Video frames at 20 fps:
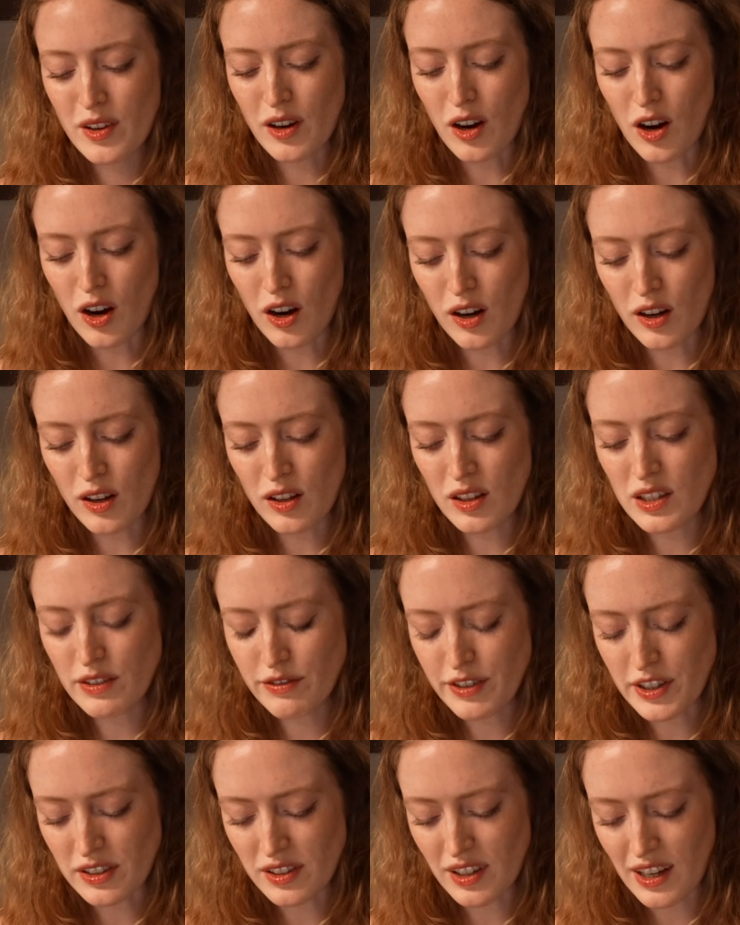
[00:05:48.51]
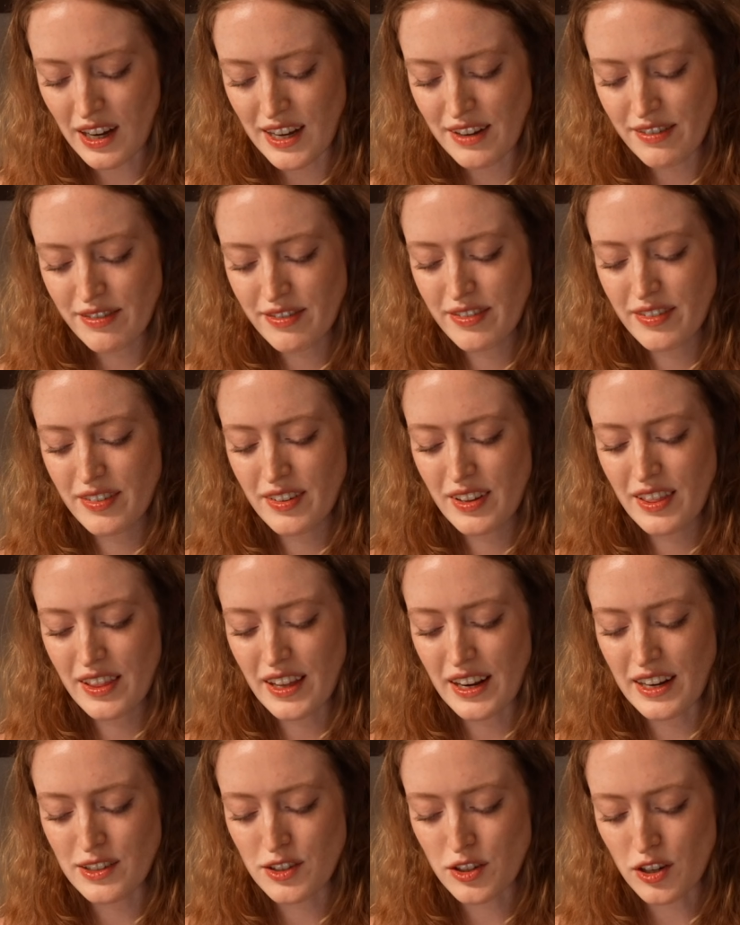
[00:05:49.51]
All of your life
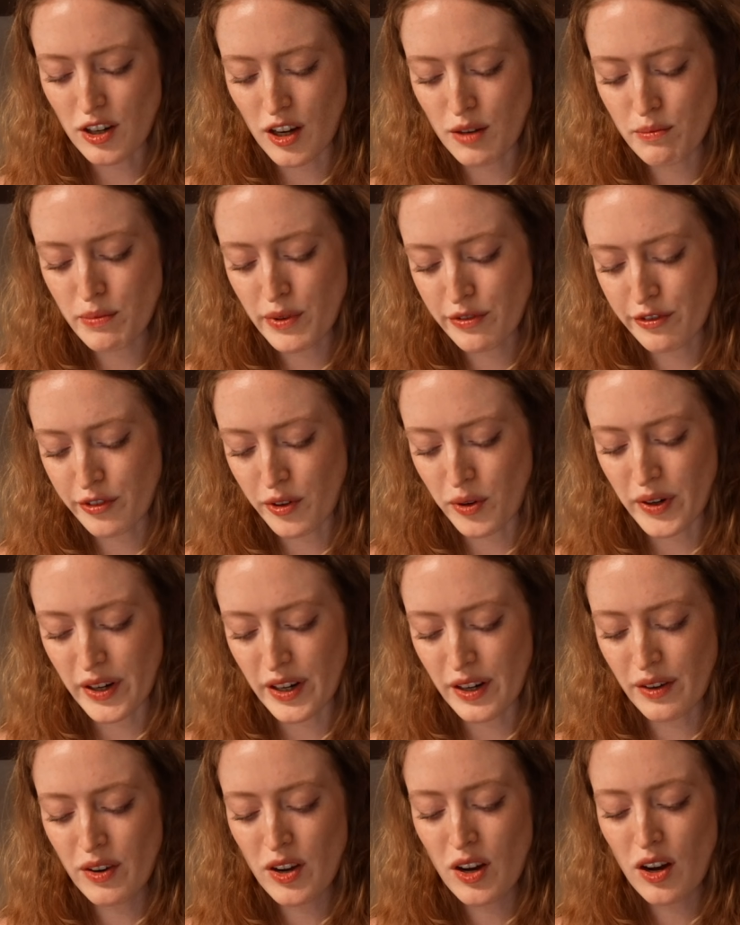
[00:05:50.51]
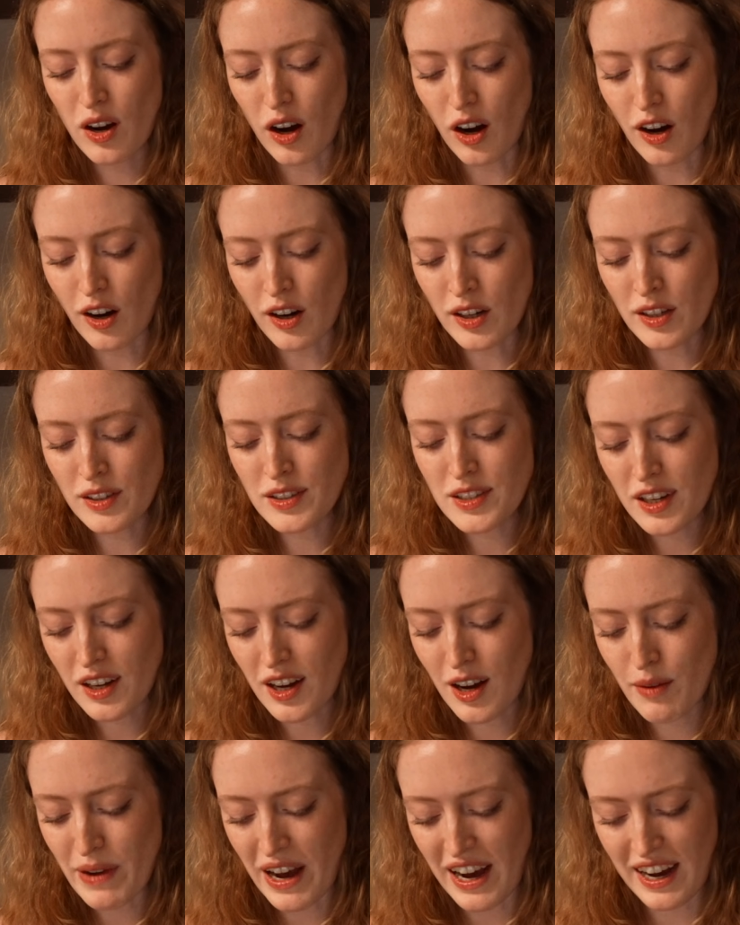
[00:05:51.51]
that has gone before, all to
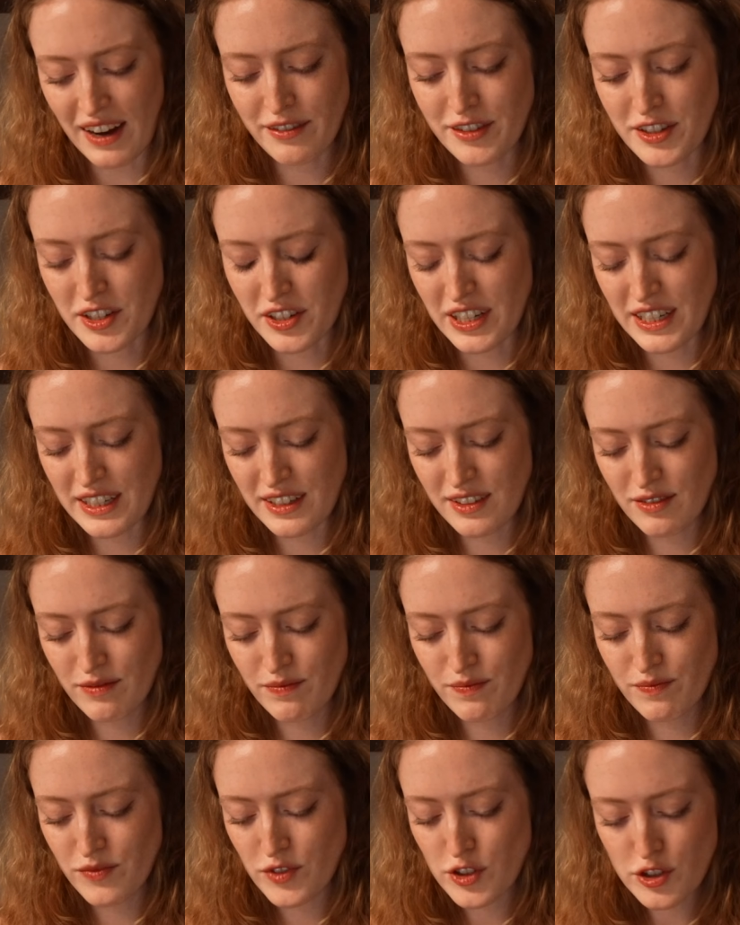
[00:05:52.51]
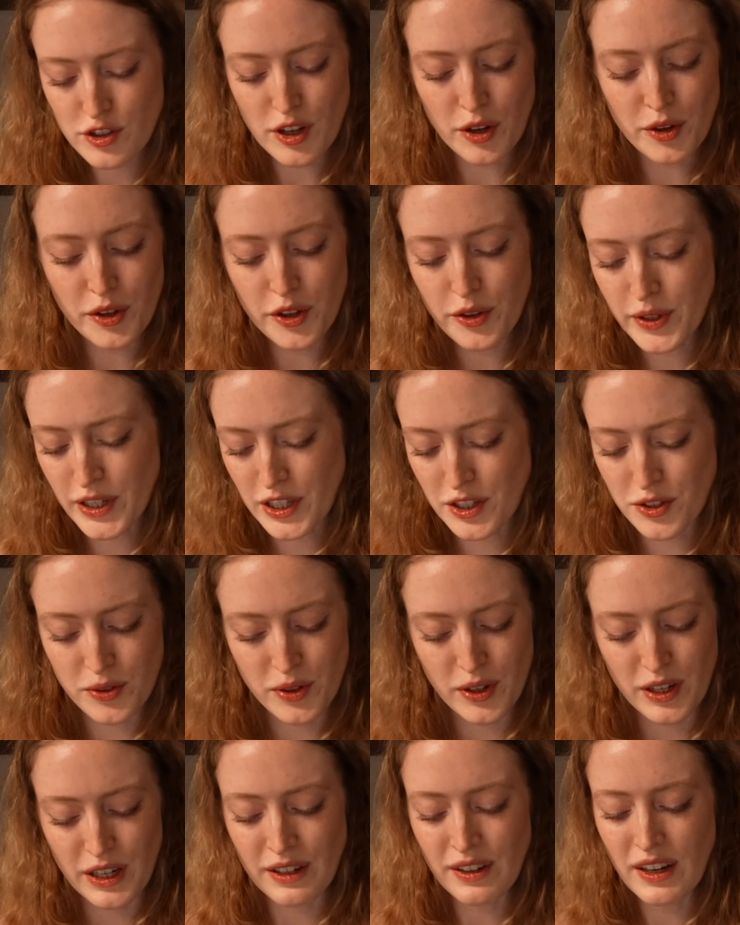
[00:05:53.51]
come after it, so you
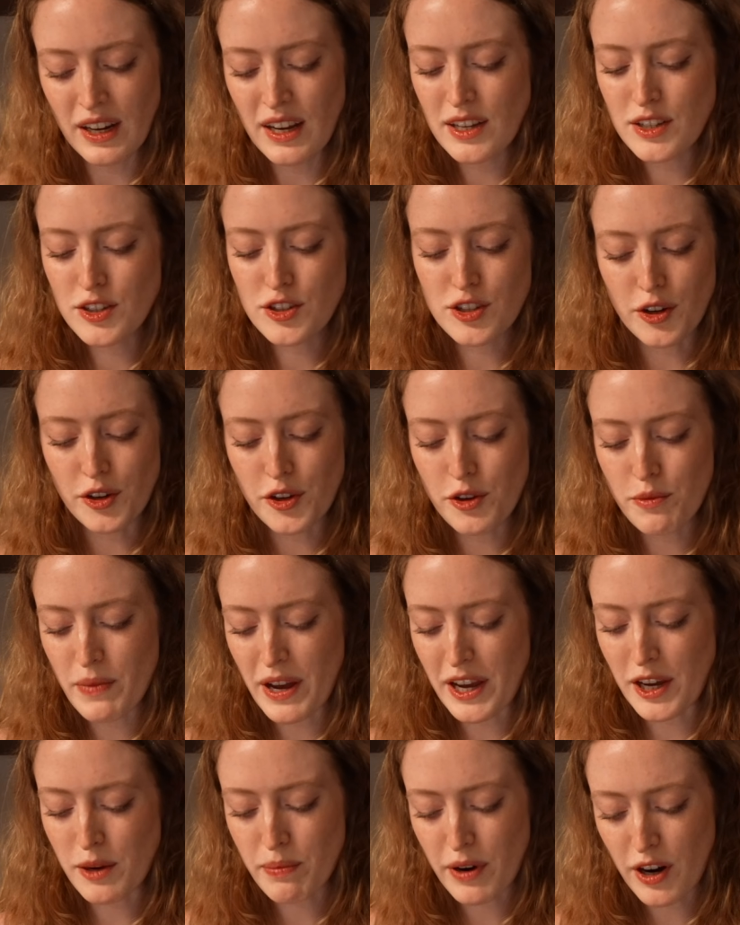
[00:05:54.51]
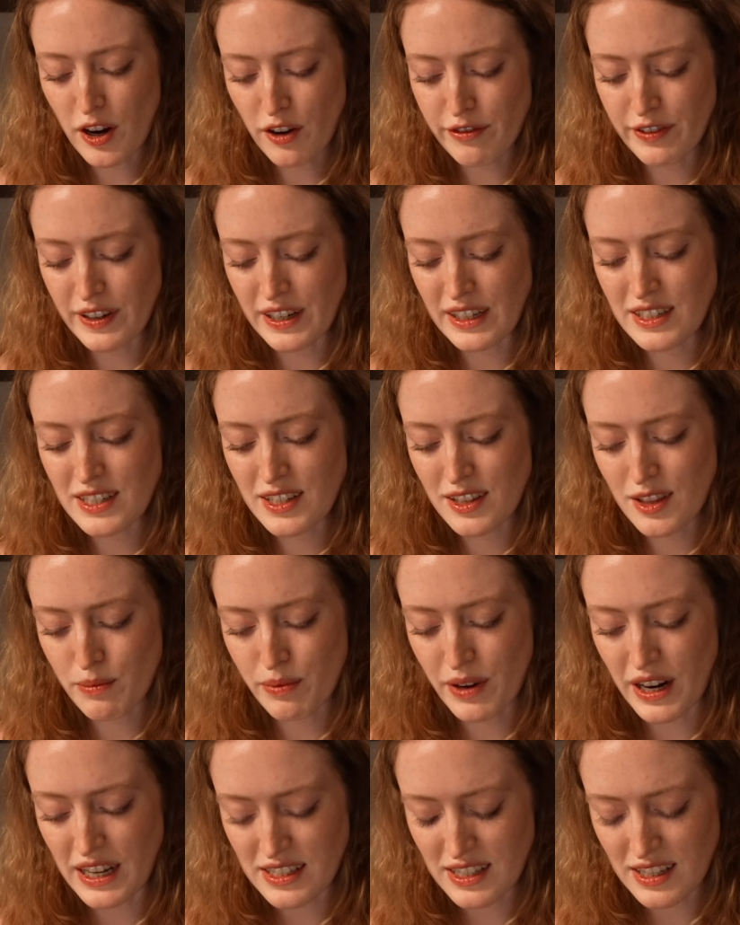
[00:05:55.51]
ignore, so you make perfect the
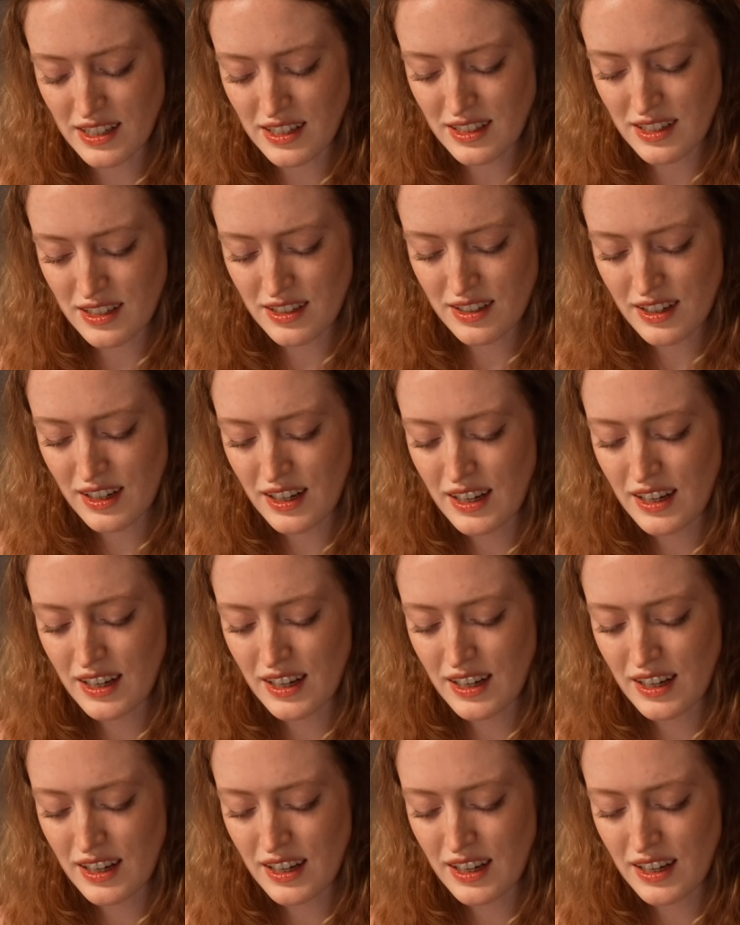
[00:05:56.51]
present.